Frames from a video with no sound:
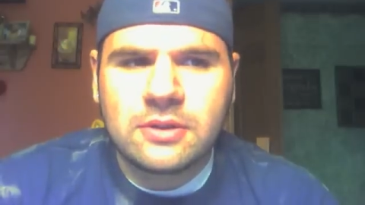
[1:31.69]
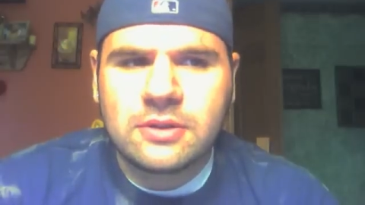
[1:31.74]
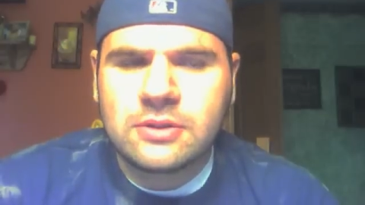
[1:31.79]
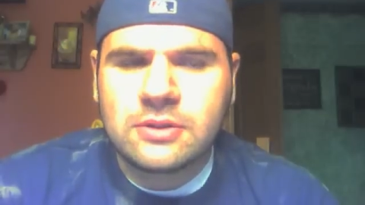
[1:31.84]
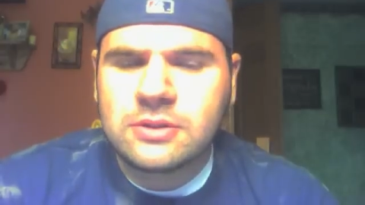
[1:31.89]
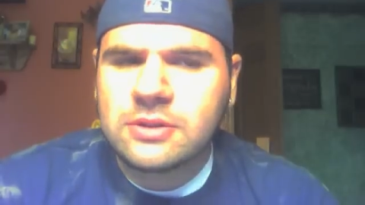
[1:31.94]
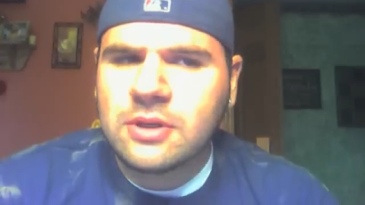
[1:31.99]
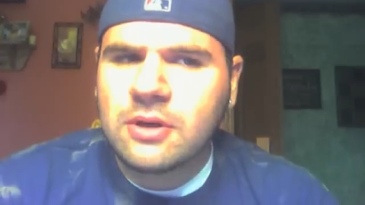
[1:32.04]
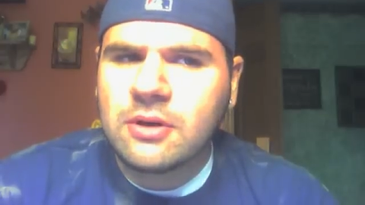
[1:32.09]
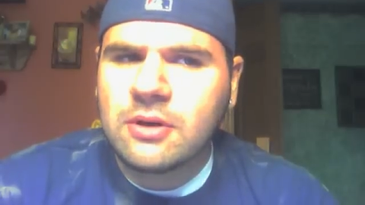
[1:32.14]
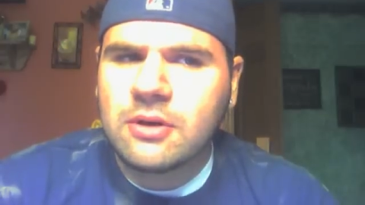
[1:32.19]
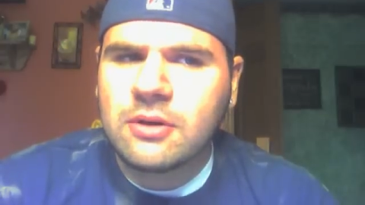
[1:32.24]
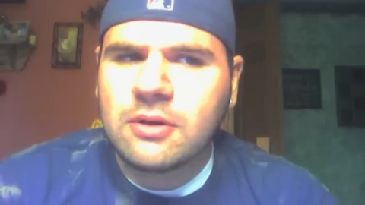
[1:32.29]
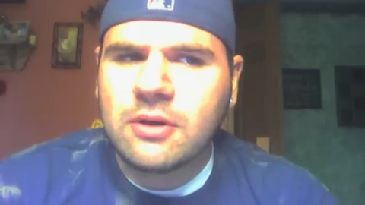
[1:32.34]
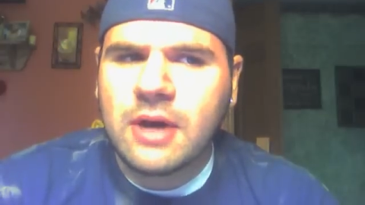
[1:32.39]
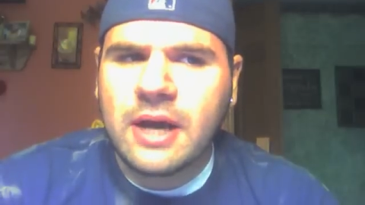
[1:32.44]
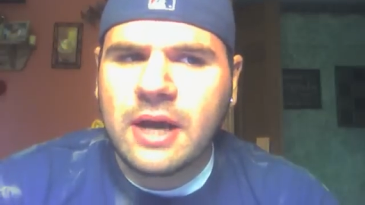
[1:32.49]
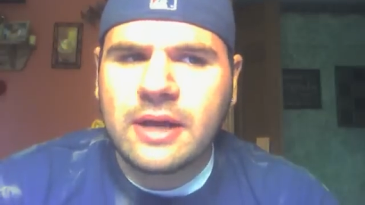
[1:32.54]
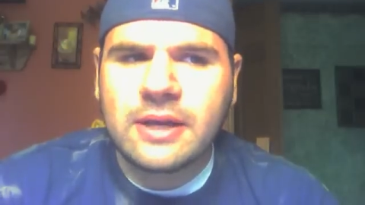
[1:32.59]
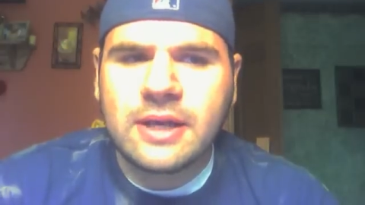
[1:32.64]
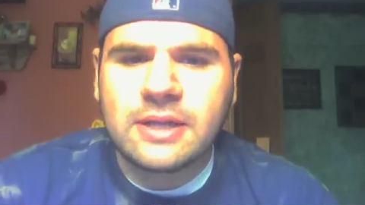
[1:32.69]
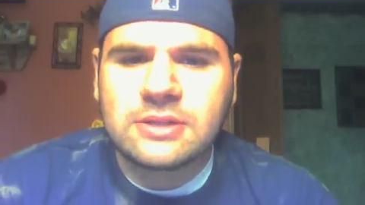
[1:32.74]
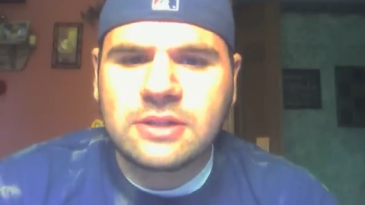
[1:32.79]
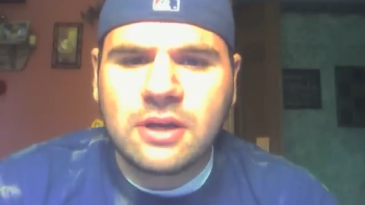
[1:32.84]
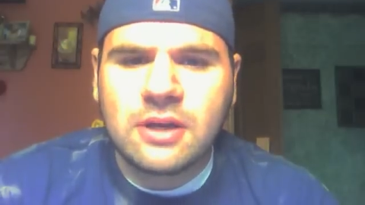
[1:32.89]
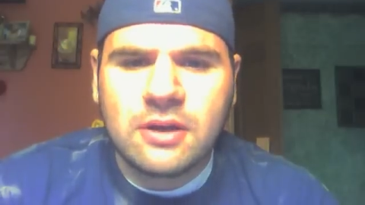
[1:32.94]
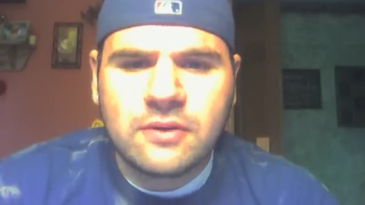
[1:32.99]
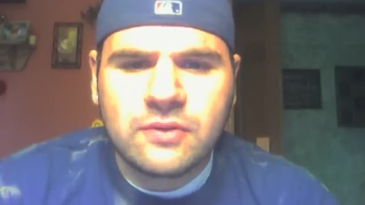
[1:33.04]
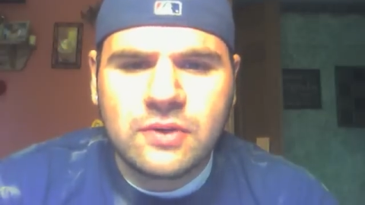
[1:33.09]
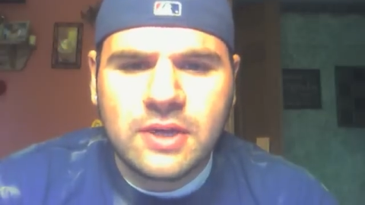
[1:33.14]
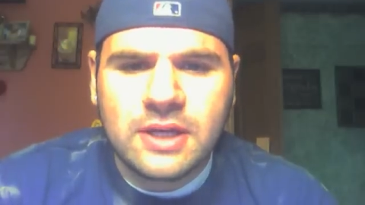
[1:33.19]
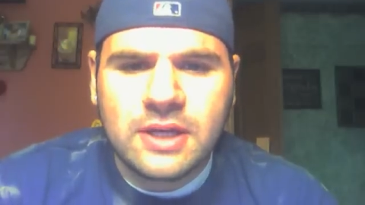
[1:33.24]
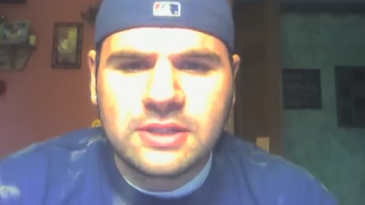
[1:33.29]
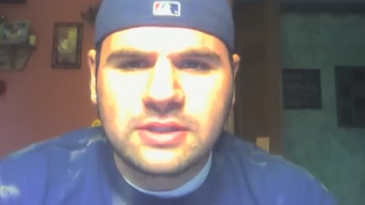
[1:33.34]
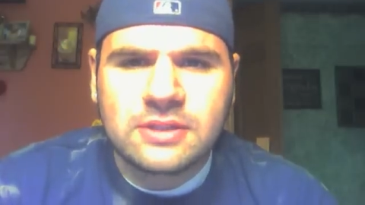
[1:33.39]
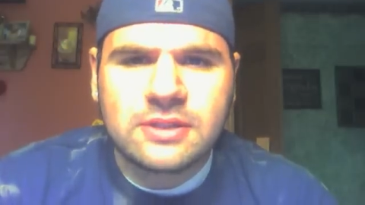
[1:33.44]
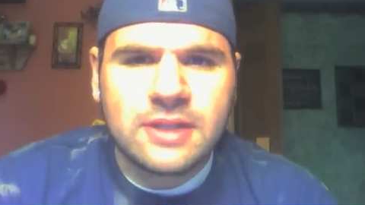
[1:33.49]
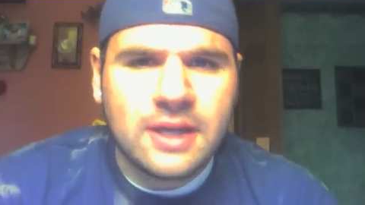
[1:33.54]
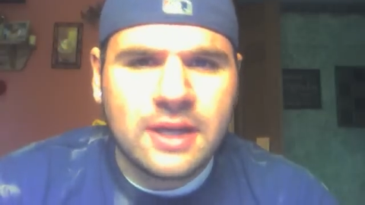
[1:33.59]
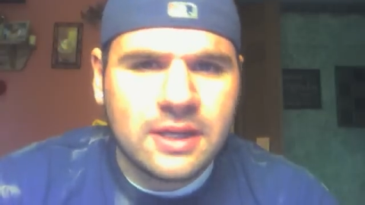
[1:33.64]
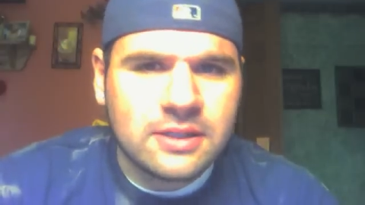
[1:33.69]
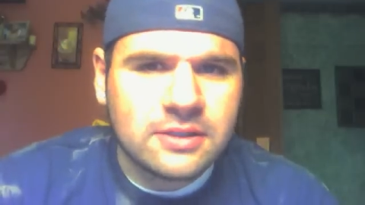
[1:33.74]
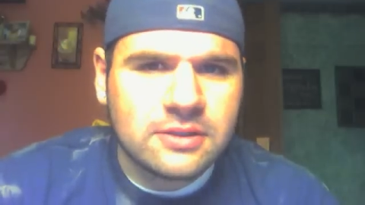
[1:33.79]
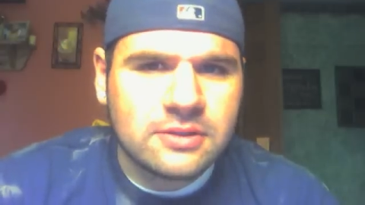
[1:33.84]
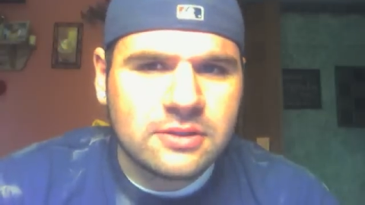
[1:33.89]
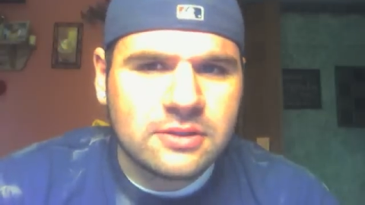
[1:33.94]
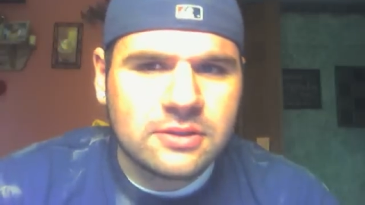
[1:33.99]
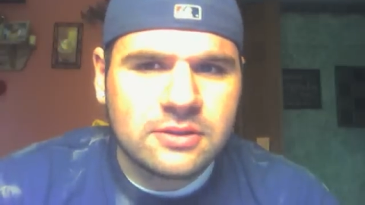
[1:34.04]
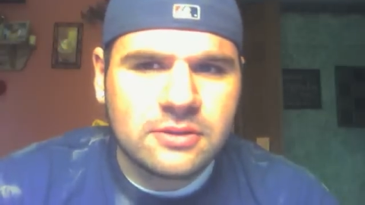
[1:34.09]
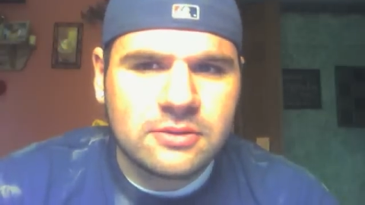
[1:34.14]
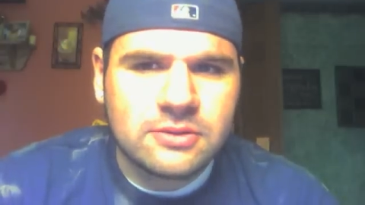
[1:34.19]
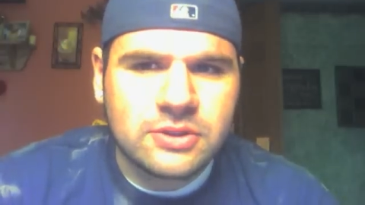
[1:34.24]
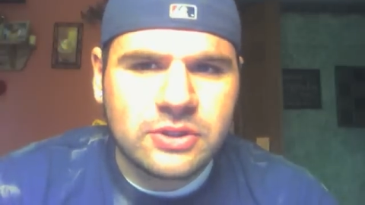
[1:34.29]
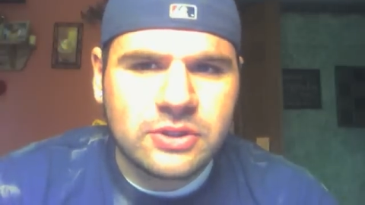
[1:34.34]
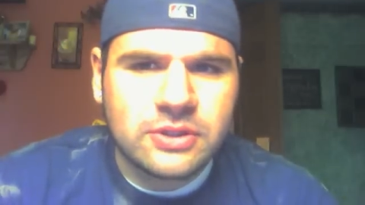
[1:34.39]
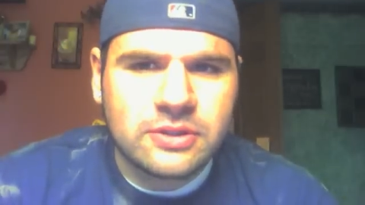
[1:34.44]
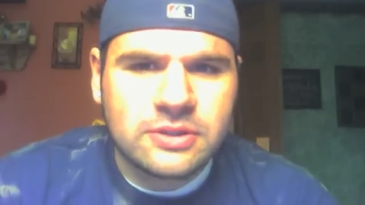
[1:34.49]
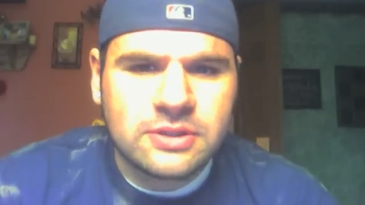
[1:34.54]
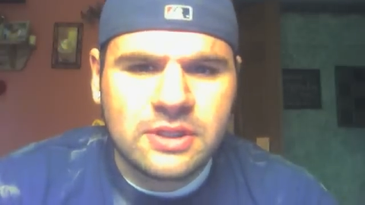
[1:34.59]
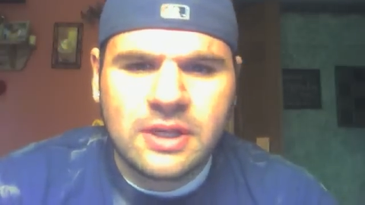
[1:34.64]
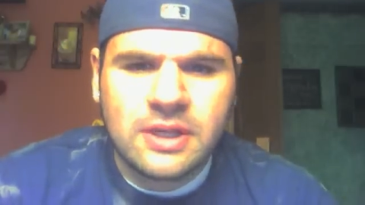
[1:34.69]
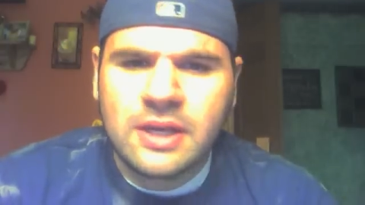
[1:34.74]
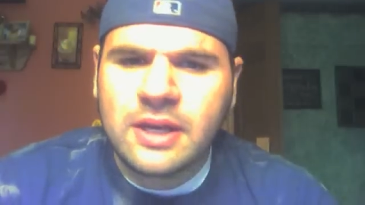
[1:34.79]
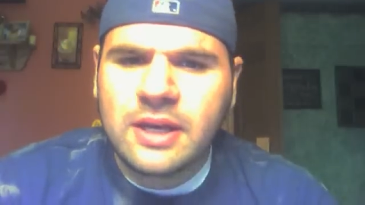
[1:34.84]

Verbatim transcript: So I guess all of you guys are technically losers